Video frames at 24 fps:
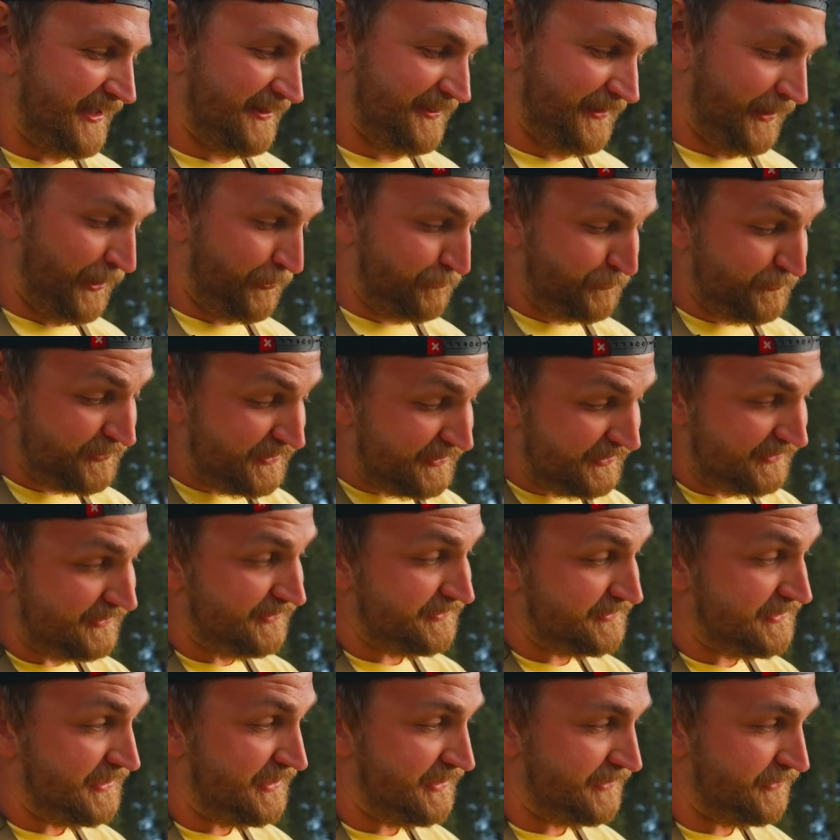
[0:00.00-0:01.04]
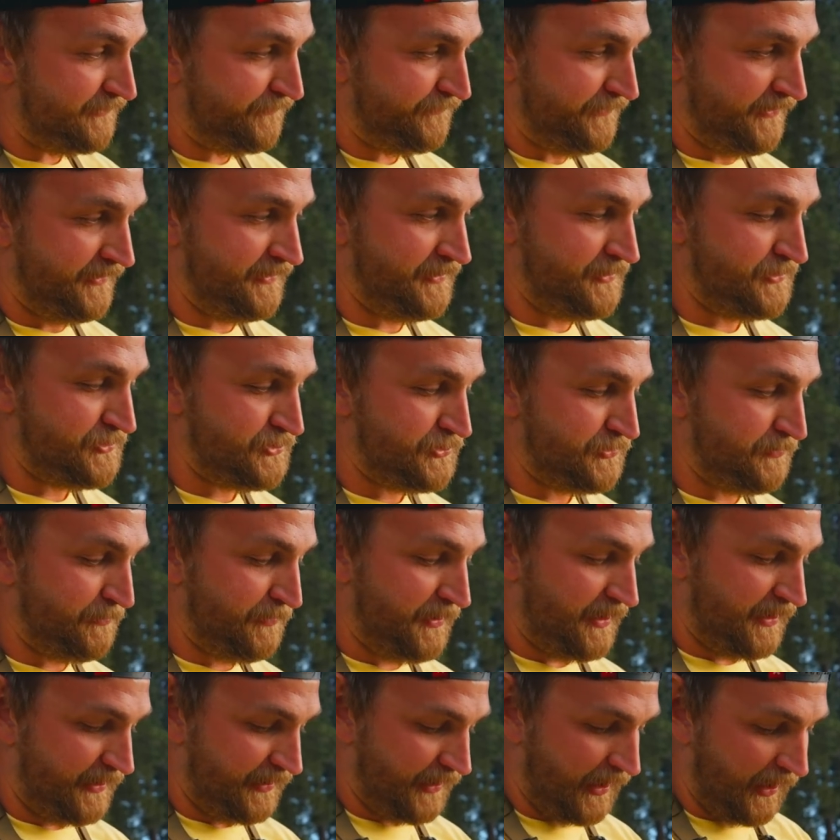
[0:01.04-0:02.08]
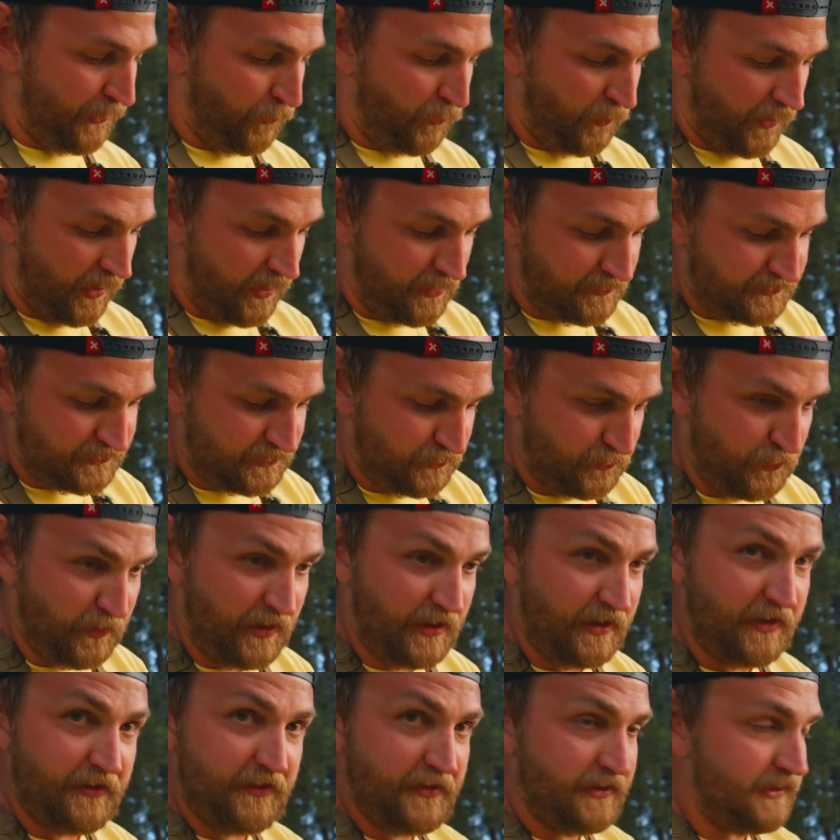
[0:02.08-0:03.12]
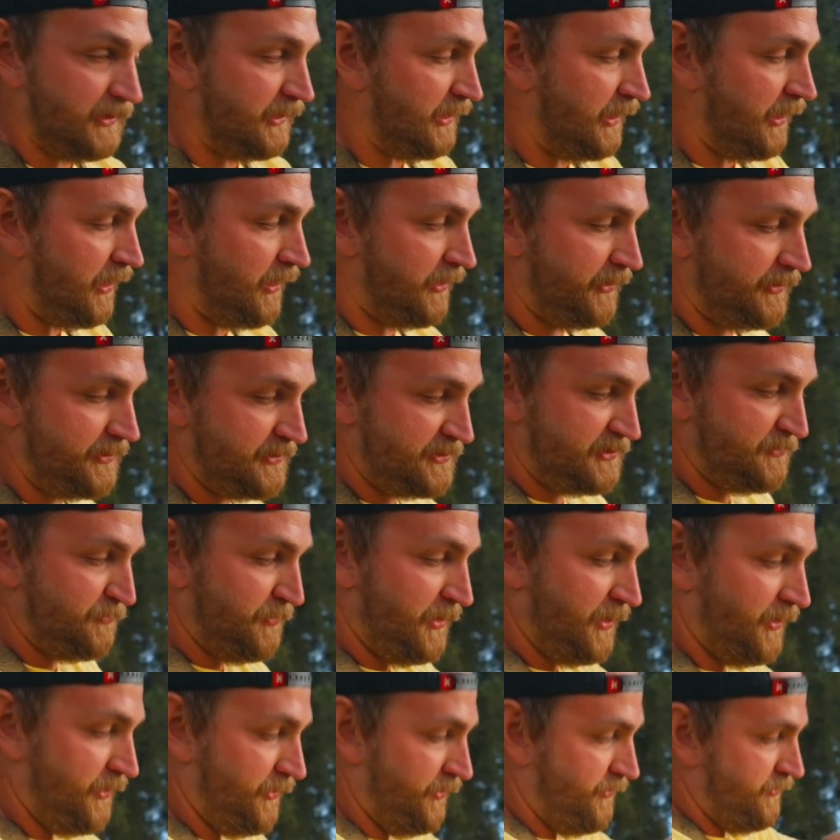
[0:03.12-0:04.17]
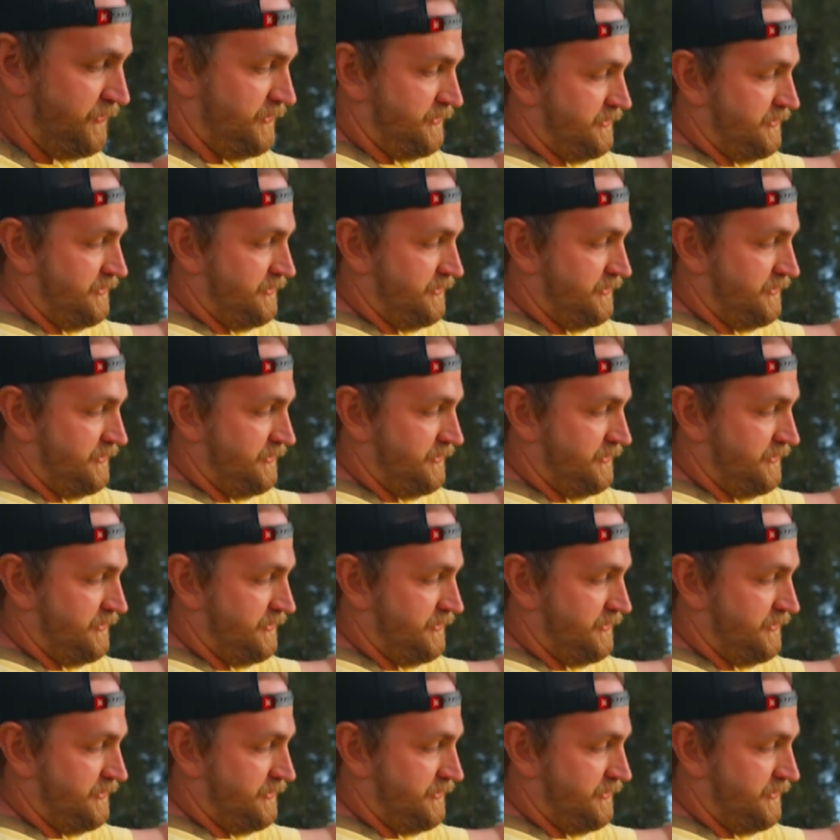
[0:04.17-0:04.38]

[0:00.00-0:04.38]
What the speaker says: I really dig the finish, but I also wanted the longest bow